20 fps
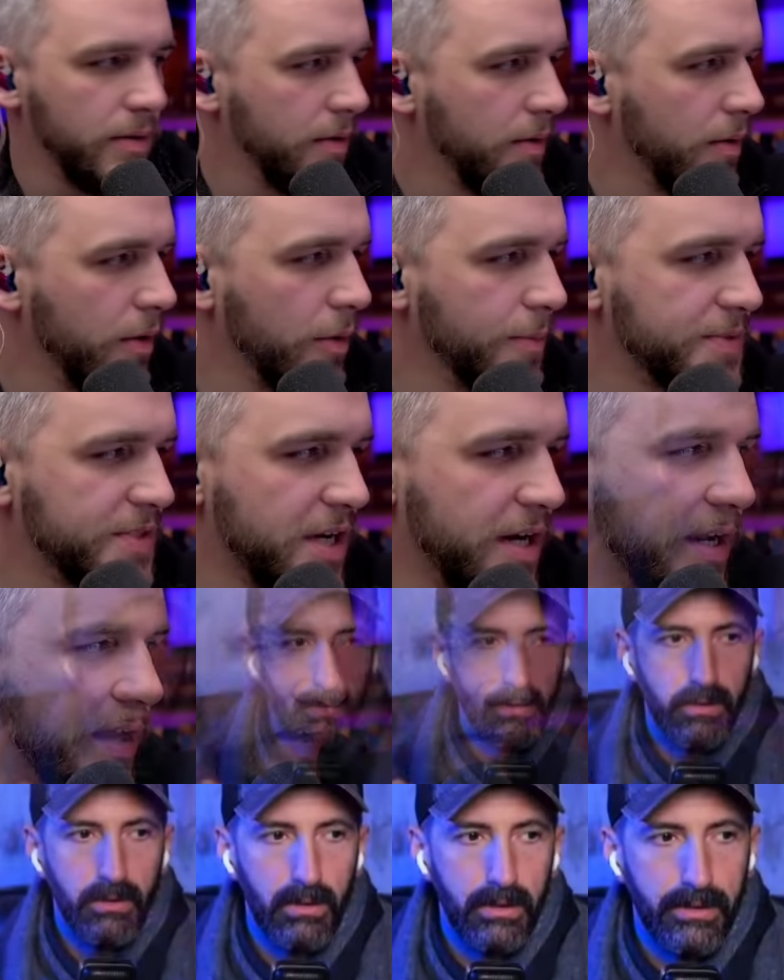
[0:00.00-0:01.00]
I
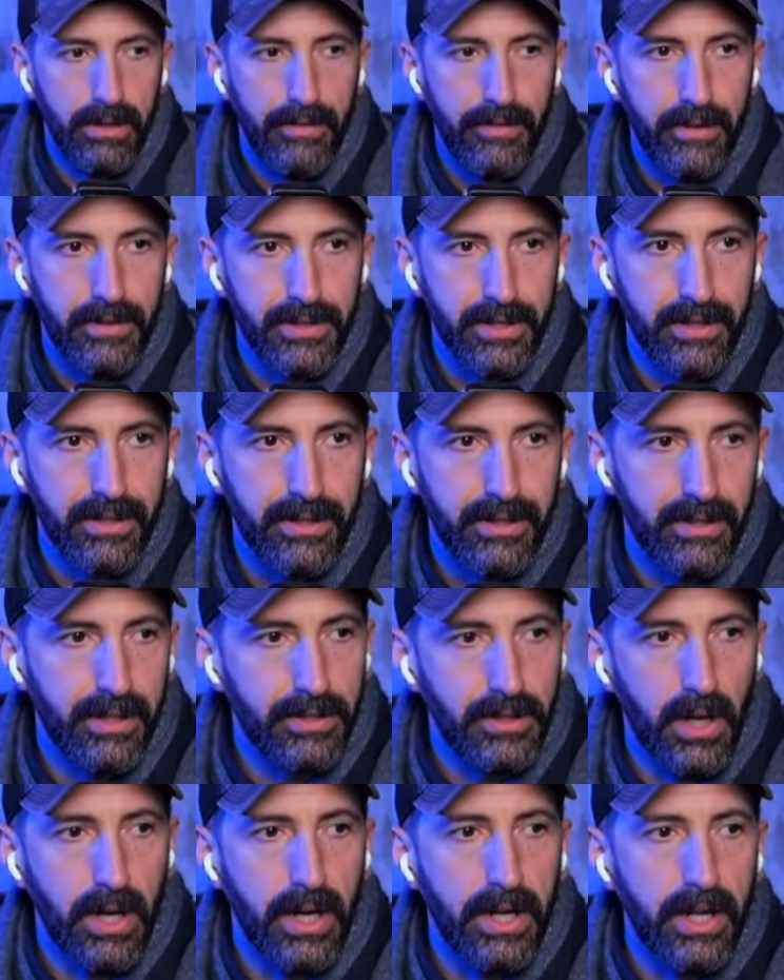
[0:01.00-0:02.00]
know that there's
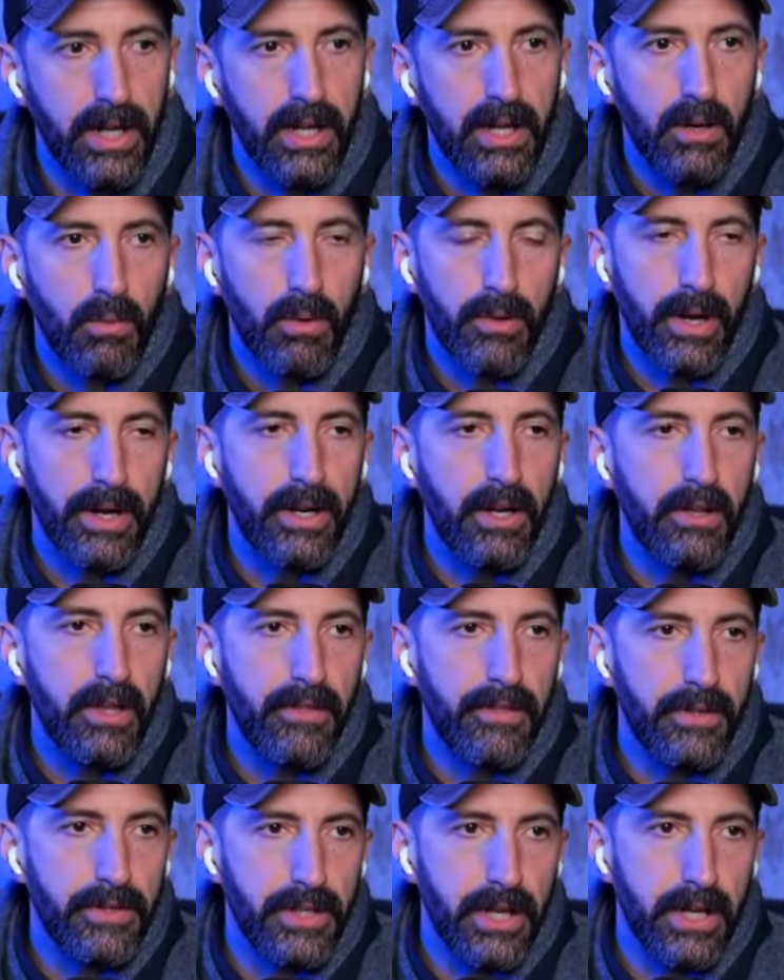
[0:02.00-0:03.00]
whether I know
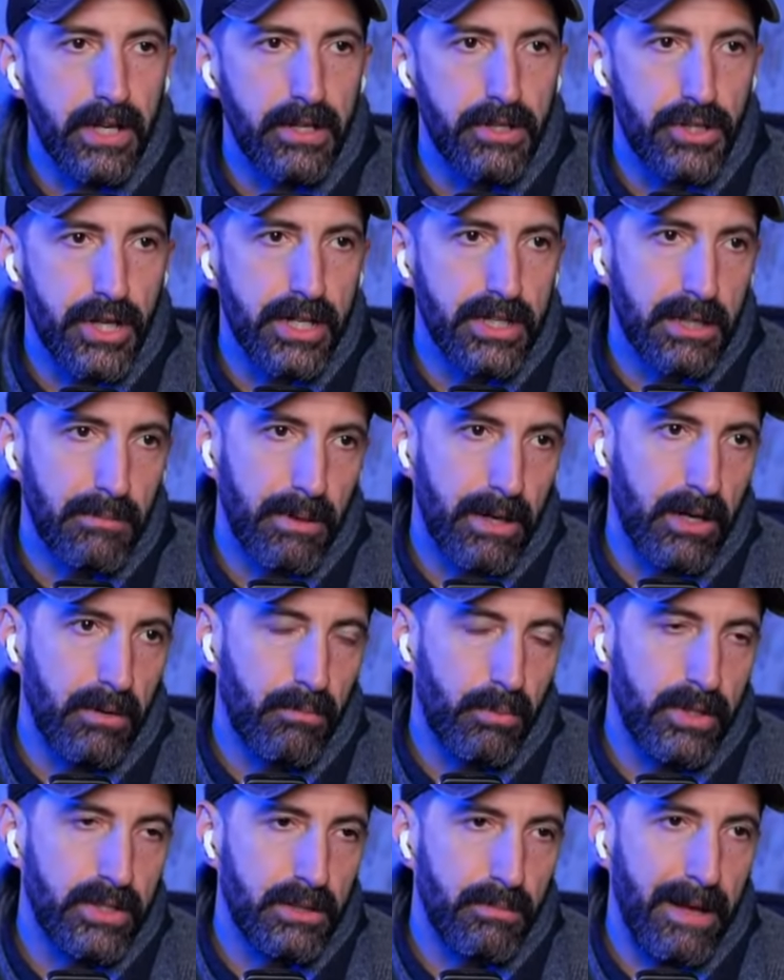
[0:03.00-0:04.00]
that there's a
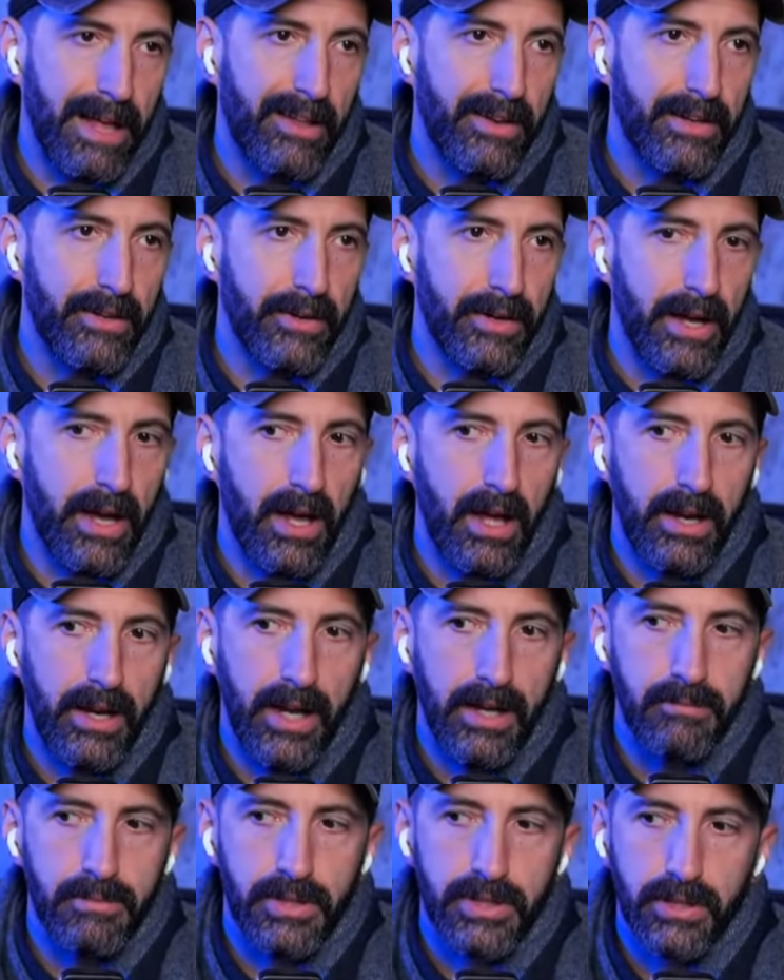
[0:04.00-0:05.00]
Jezebel principality or not,
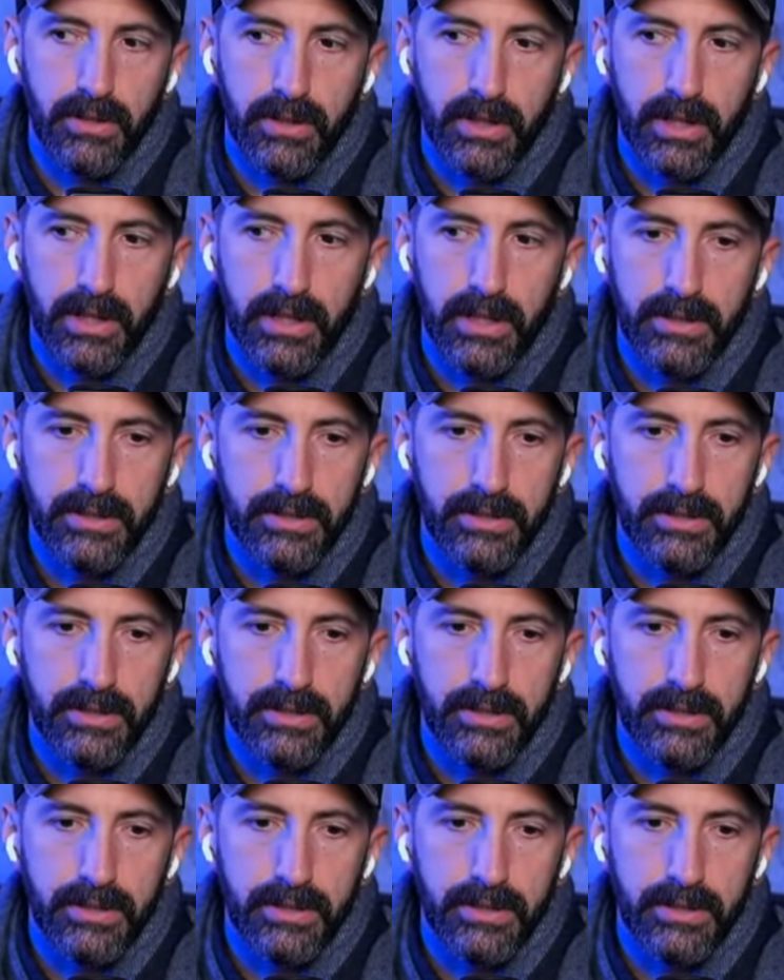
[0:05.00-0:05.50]
I'm still going to